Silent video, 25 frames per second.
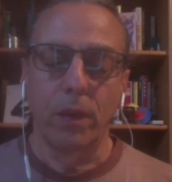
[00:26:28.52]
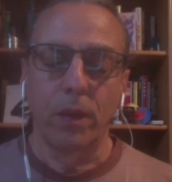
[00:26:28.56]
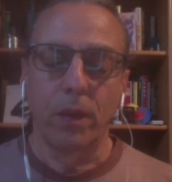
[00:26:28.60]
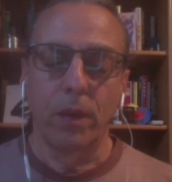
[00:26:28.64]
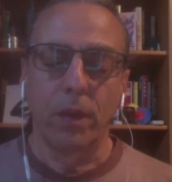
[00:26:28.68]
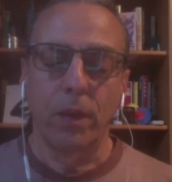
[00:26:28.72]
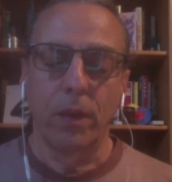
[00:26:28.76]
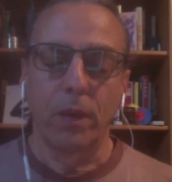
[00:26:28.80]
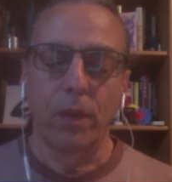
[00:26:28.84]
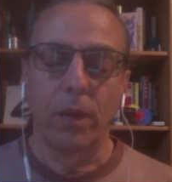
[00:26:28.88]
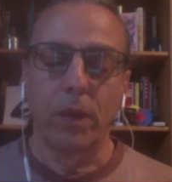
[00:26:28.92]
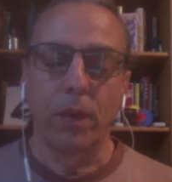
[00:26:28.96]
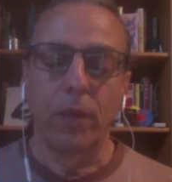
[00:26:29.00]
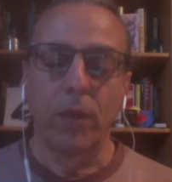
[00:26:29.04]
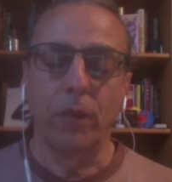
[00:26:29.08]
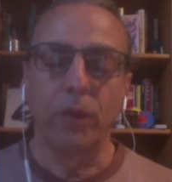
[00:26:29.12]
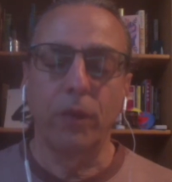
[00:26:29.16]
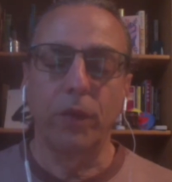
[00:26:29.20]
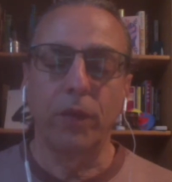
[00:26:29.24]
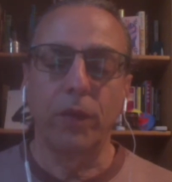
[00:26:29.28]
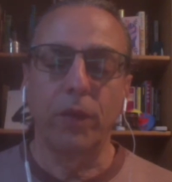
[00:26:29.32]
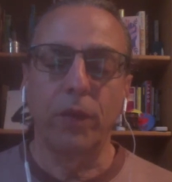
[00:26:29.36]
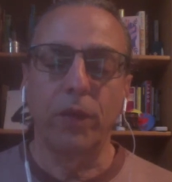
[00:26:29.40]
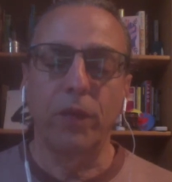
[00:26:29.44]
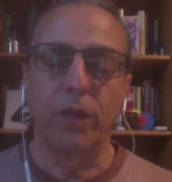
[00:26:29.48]
And now
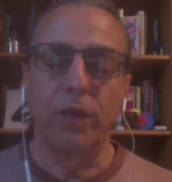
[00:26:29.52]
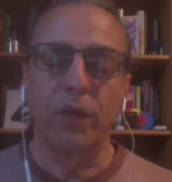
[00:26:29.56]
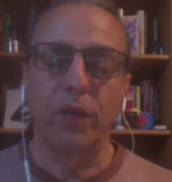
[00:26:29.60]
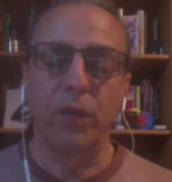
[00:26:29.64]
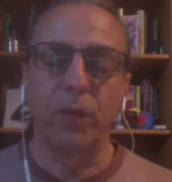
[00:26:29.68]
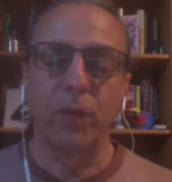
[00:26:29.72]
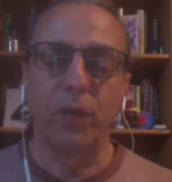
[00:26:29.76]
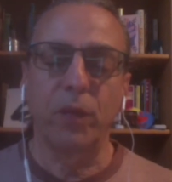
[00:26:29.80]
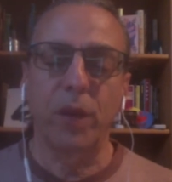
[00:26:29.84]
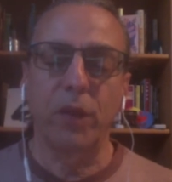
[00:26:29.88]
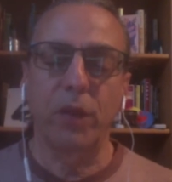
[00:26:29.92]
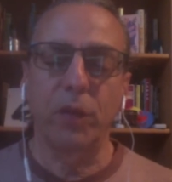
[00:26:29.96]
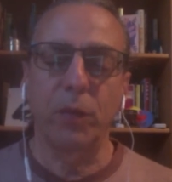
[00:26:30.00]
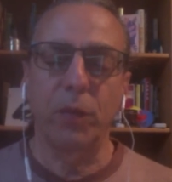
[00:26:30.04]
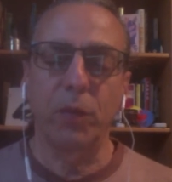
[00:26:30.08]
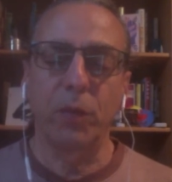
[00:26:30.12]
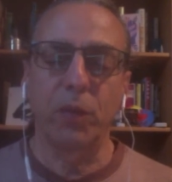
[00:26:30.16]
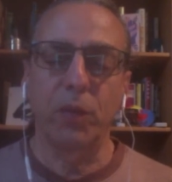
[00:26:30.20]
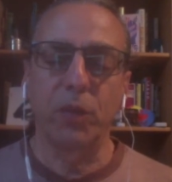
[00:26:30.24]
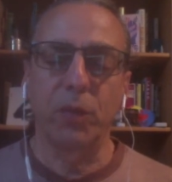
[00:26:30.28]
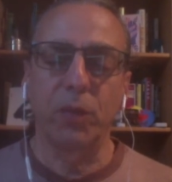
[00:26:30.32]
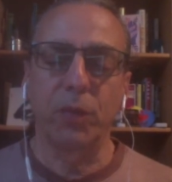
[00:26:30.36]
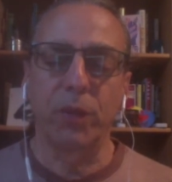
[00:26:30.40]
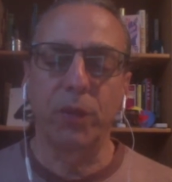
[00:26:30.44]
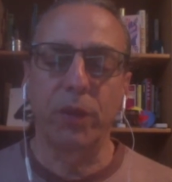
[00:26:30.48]
see if it's possible
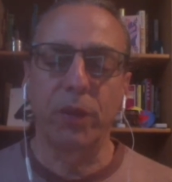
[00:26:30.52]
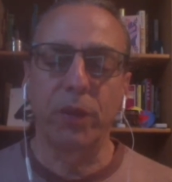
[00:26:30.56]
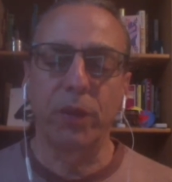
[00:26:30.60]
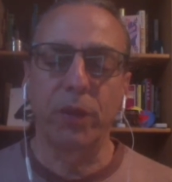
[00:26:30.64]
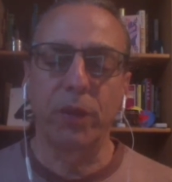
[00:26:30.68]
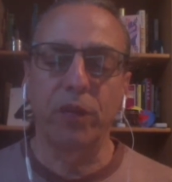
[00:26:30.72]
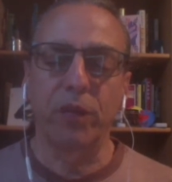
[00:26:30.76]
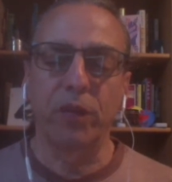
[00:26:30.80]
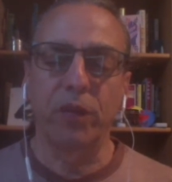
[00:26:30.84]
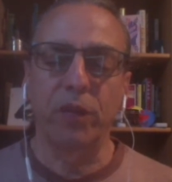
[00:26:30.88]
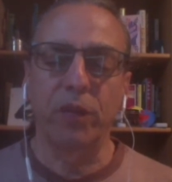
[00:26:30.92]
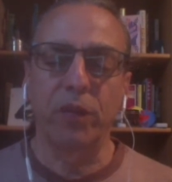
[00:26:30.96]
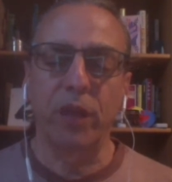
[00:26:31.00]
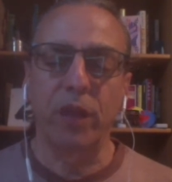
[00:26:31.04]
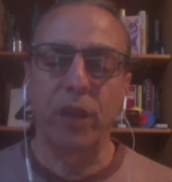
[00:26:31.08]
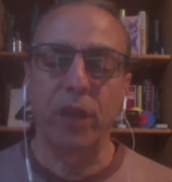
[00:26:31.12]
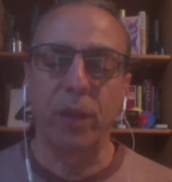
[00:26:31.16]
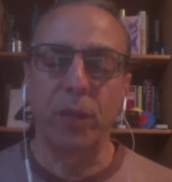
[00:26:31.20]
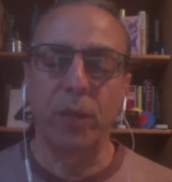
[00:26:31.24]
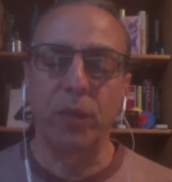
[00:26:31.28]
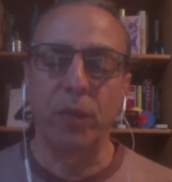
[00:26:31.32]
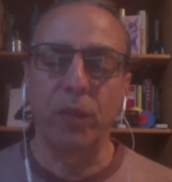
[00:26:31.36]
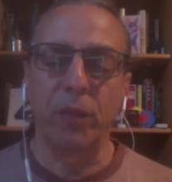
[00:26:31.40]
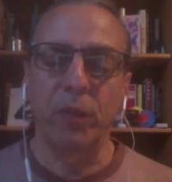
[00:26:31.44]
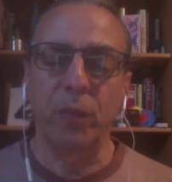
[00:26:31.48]
to bring this
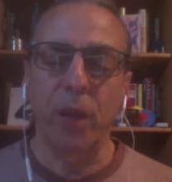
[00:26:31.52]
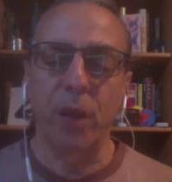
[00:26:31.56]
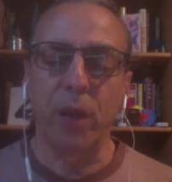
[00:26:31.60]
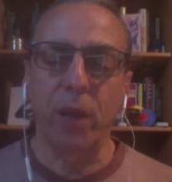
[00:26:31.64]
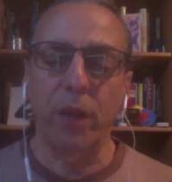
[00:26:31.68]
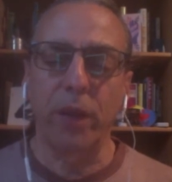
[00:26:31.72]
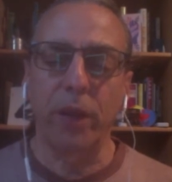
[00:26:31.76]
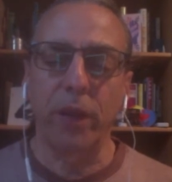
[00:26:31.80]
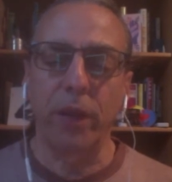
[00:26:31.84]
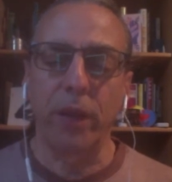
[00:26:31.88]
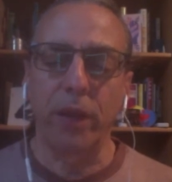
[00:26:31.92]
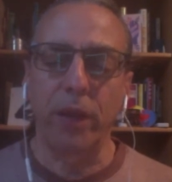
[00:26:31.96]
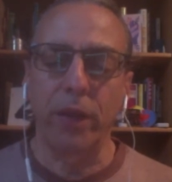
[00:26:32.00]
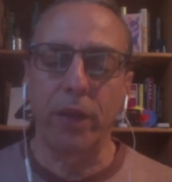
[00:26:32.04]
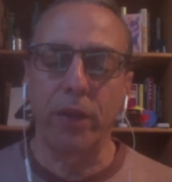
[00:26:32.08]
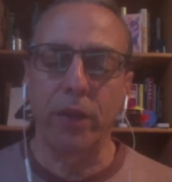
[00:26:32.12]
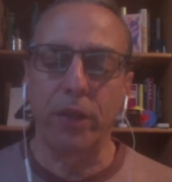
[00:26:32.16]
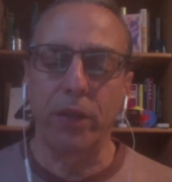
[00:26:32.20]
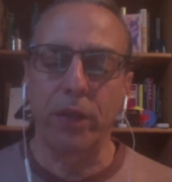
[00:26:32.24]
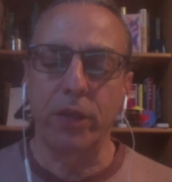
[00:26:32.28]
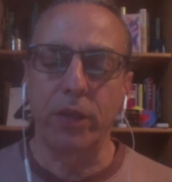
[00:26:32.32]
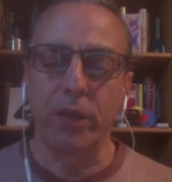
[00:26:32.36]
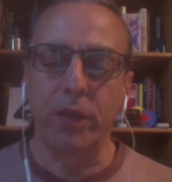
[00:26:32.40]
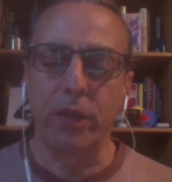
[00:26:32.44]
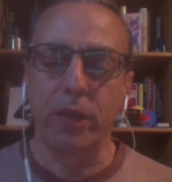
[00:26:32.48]
same smiling
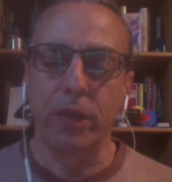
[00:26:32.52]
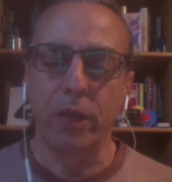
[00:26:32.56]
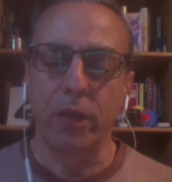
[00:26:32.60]
energy